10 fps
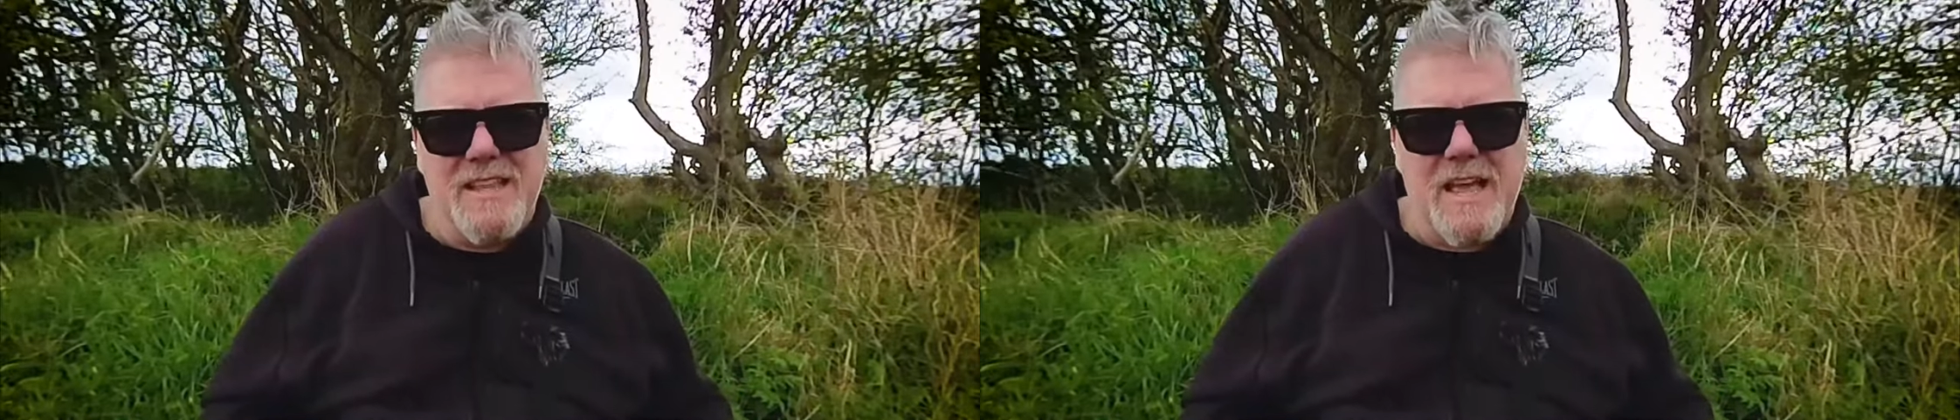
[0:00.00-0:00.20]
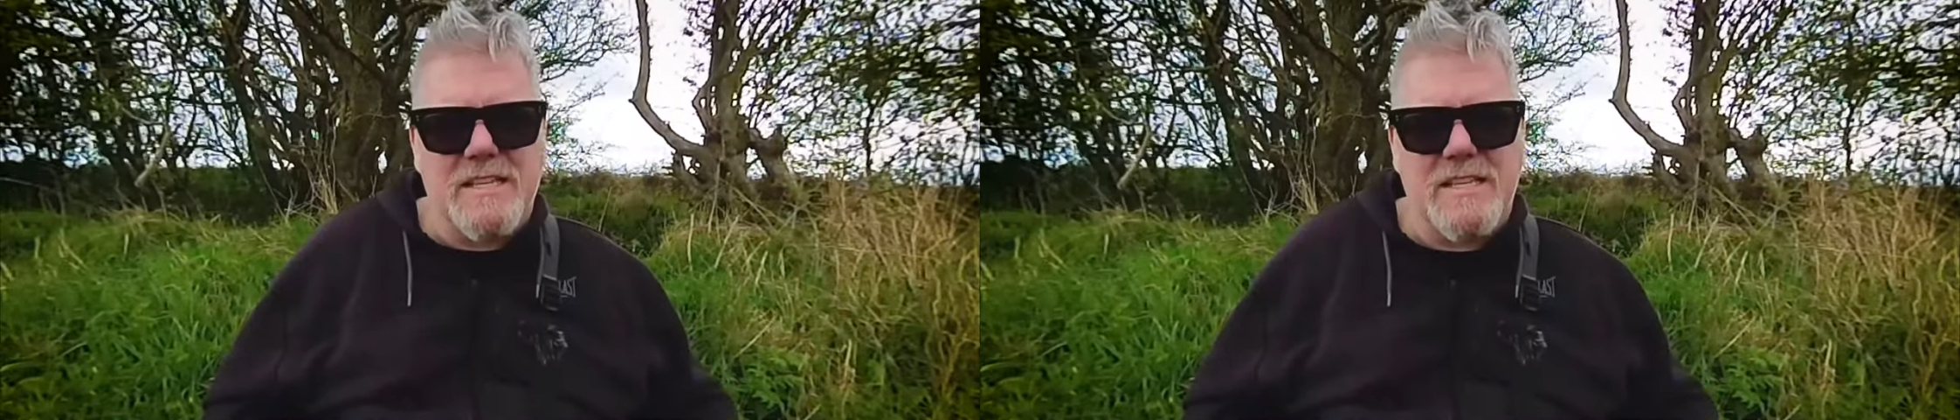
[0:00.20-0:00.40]

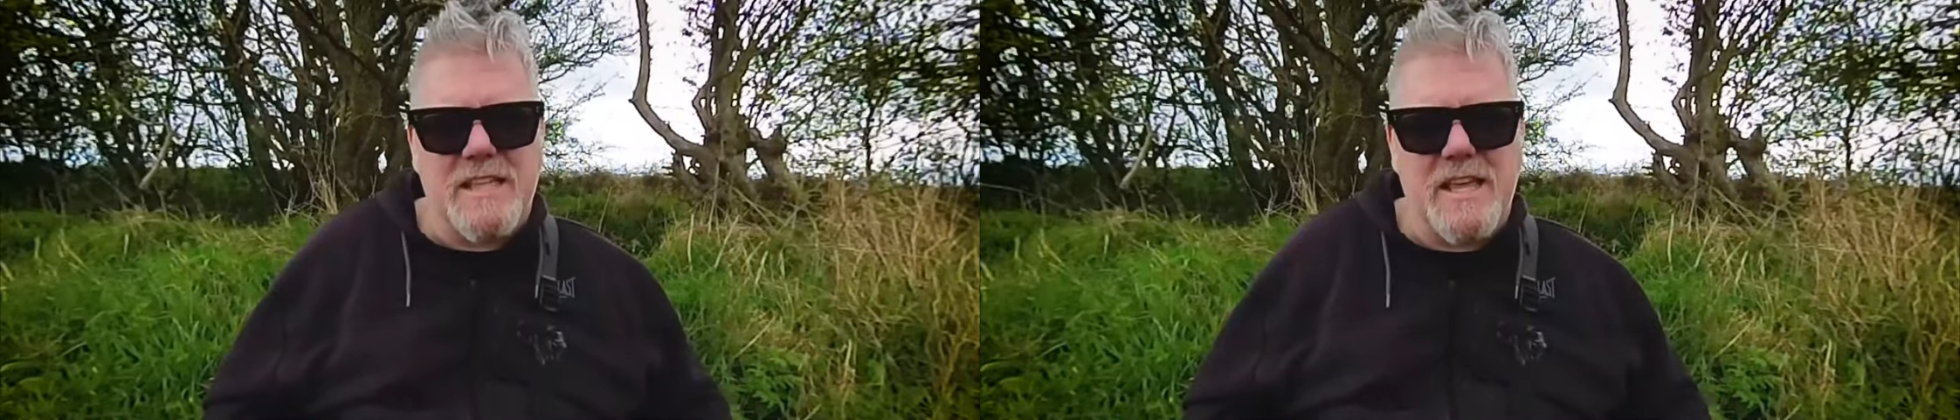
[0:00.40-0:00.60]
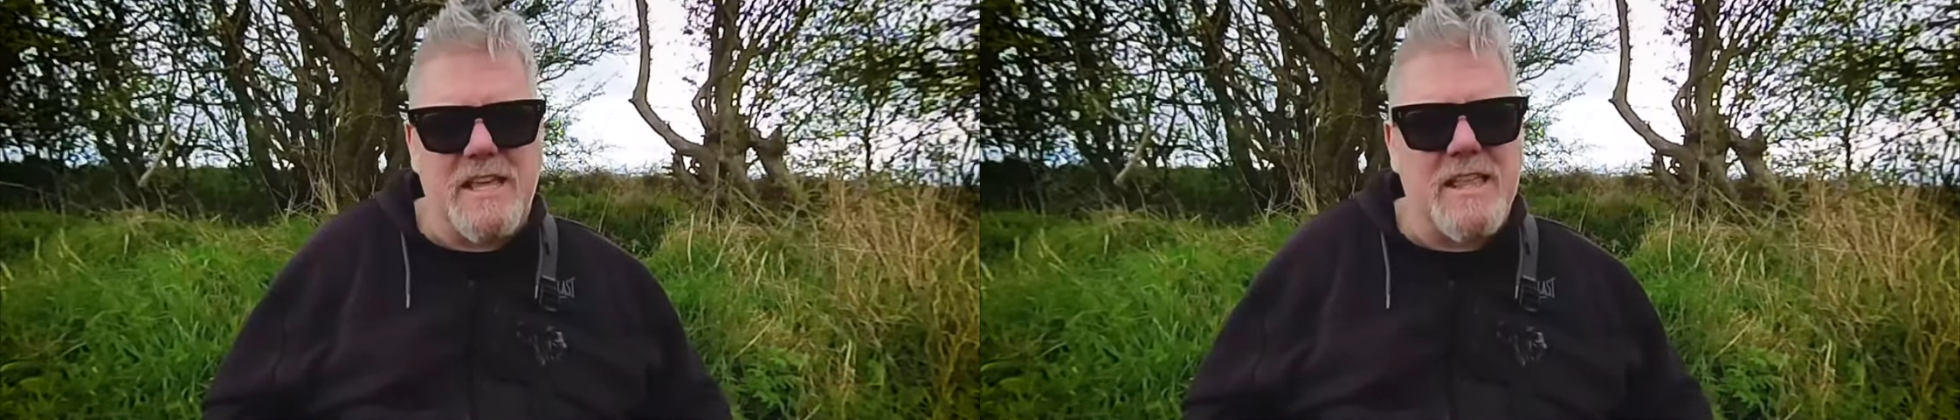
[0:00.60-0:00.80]
That's
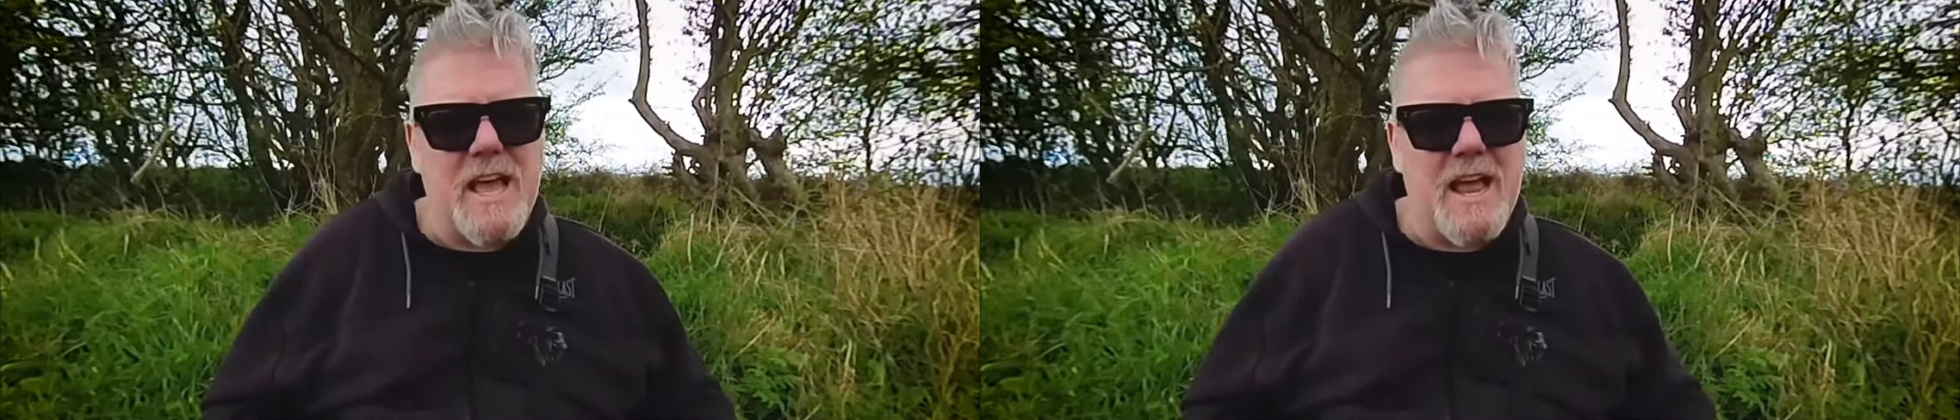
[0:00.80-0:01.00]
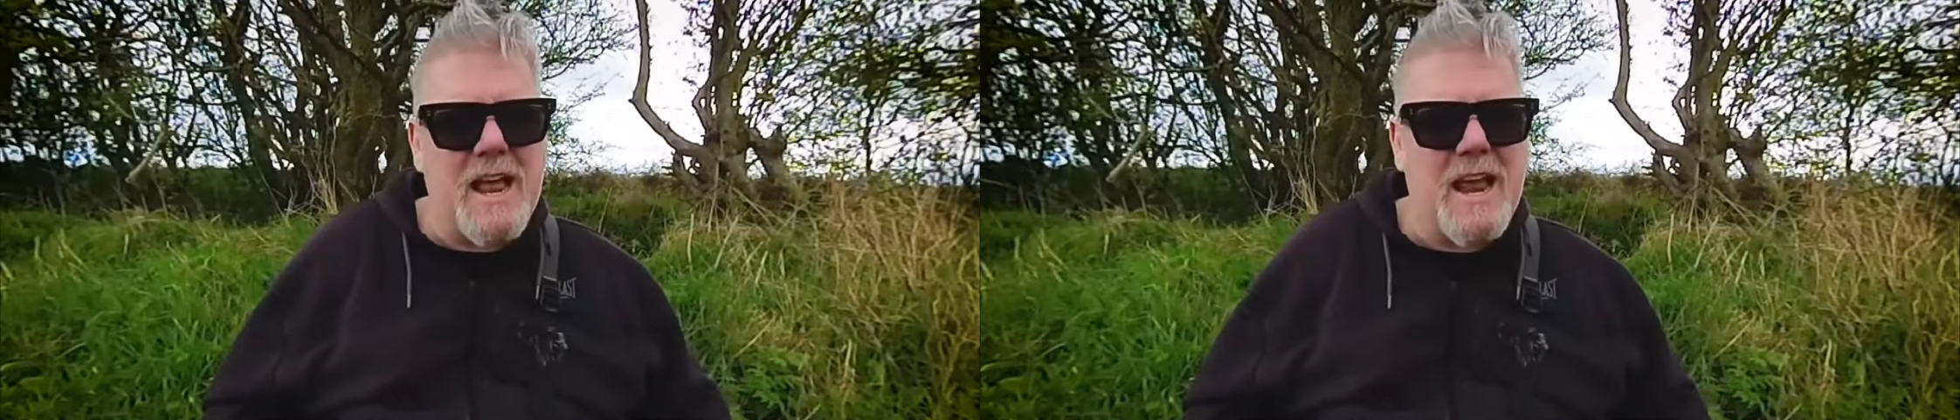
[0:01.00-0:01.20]
the thing
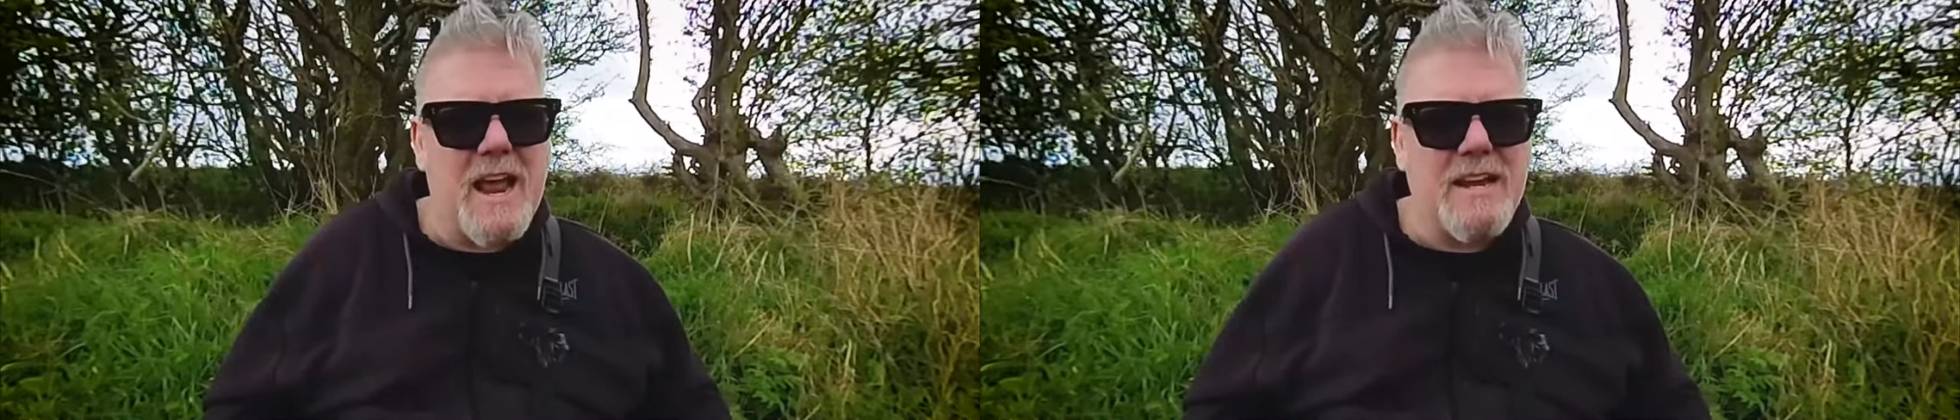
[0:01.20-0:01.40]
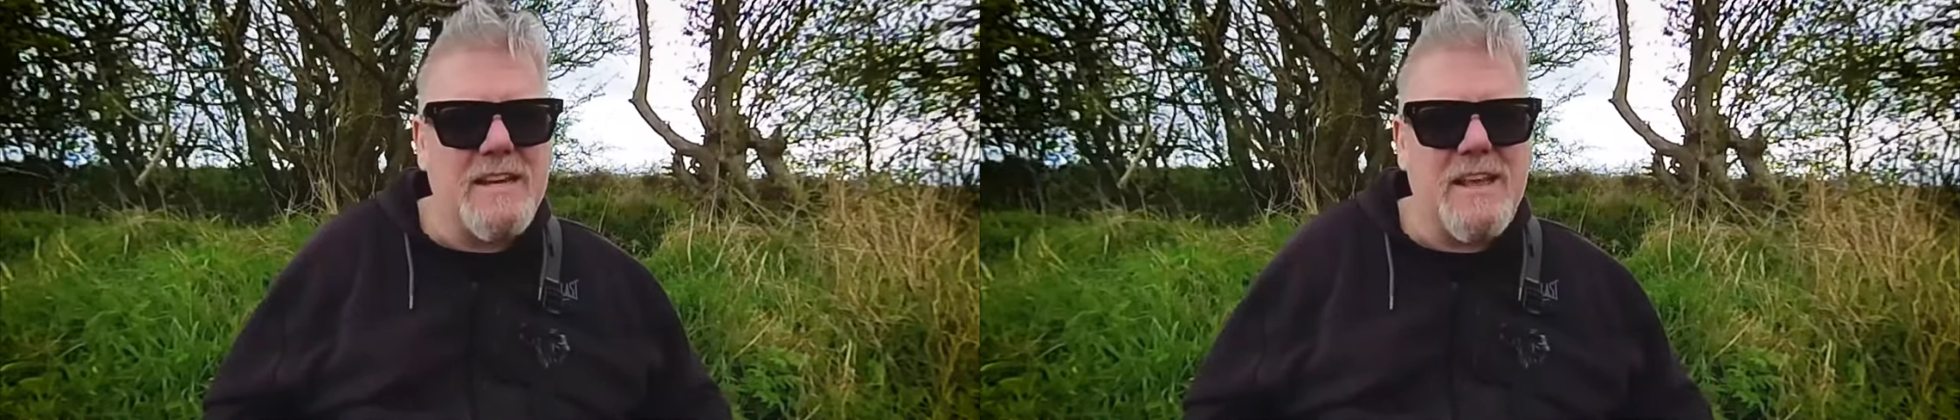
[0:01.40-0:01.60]
that
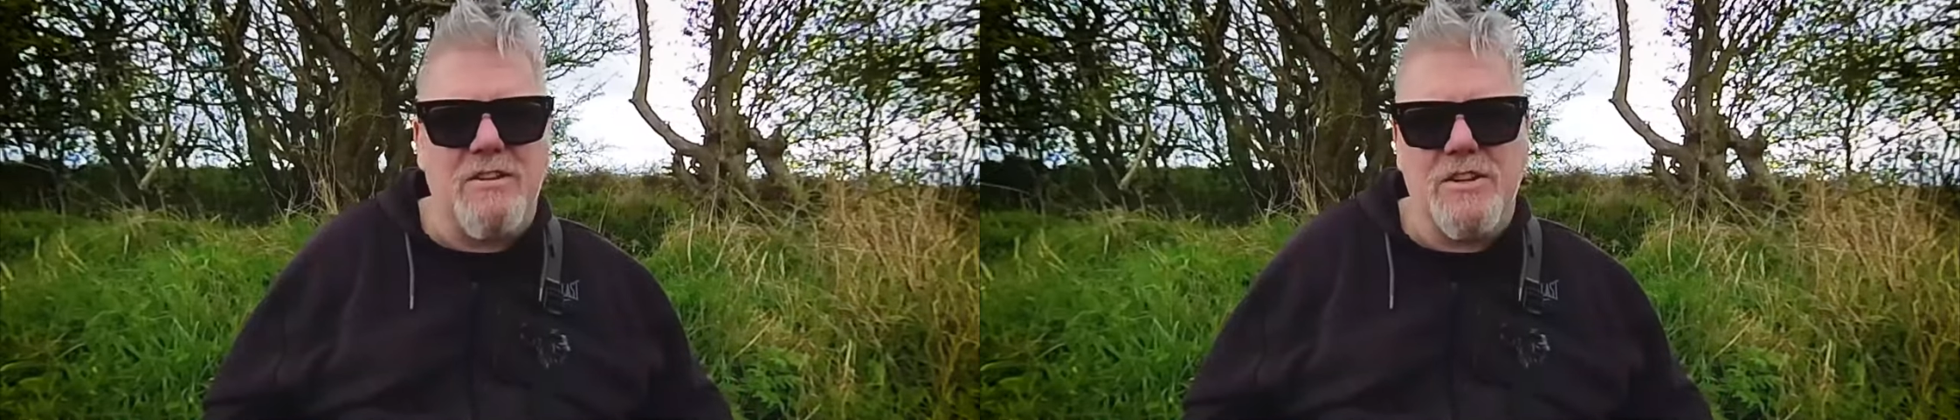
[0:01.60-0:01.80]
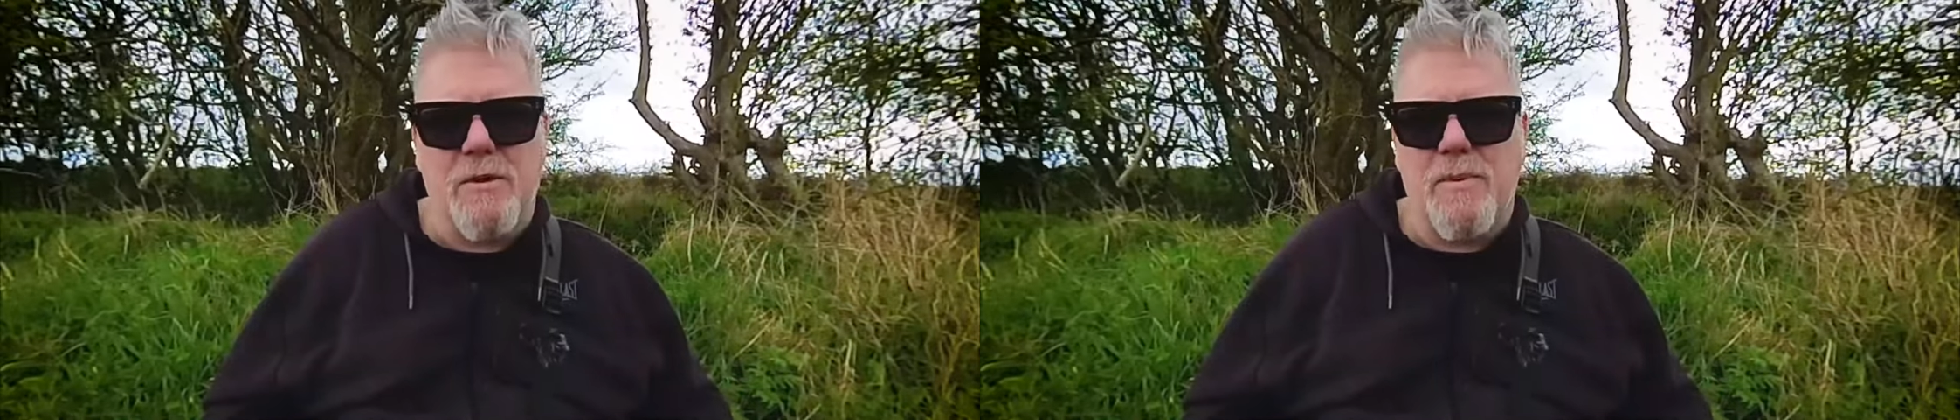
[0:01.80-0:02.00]
I need to
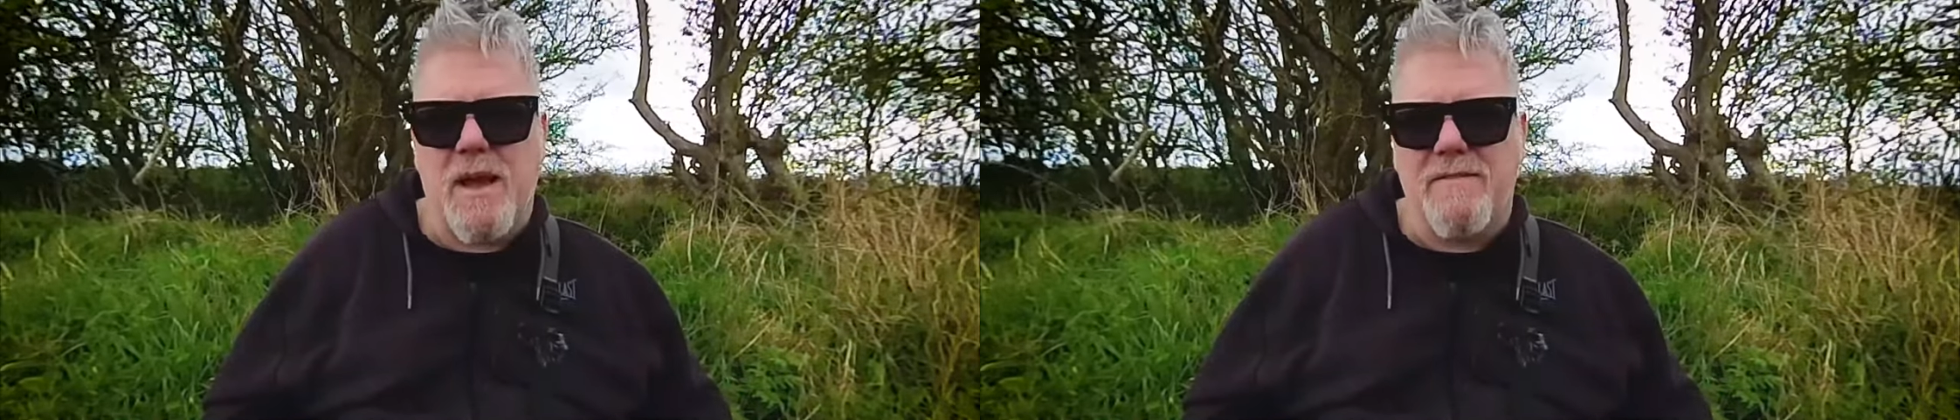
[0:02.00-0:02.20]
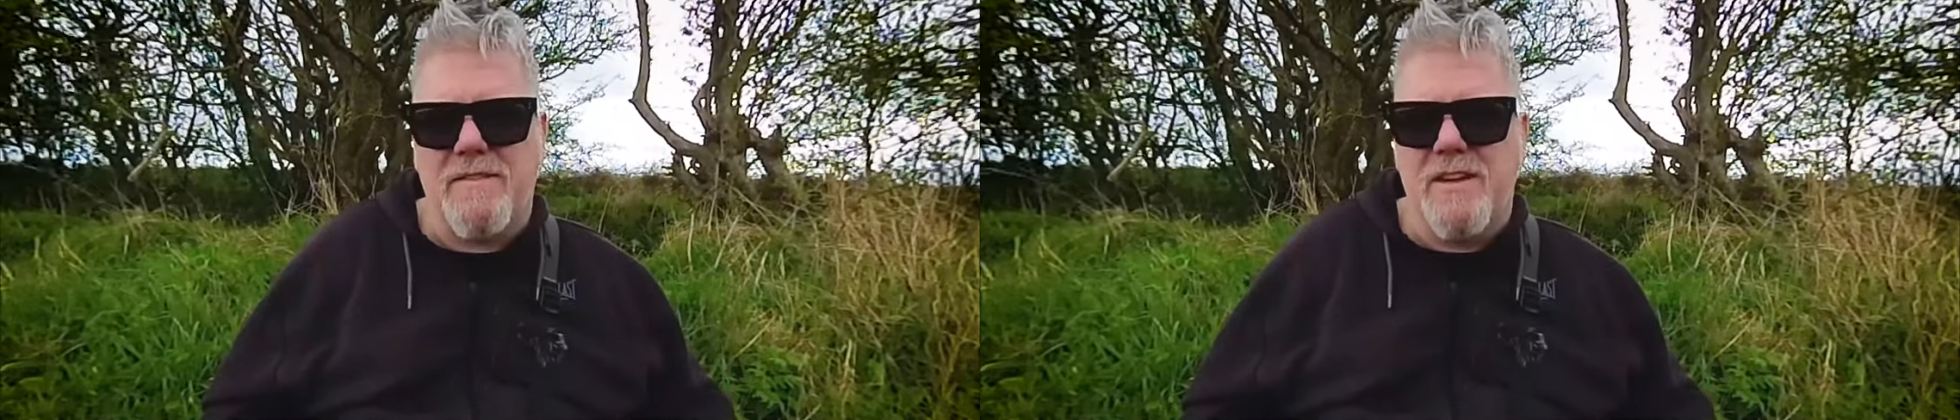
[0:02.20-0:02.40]
get on top
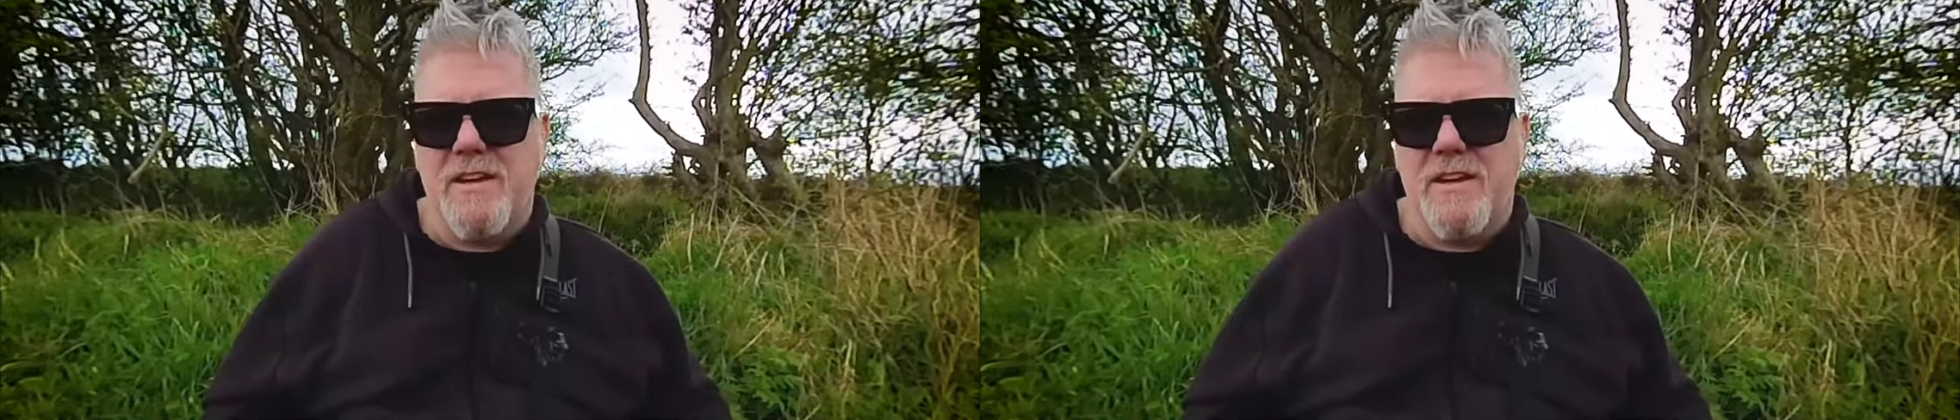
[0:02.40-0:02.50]
of.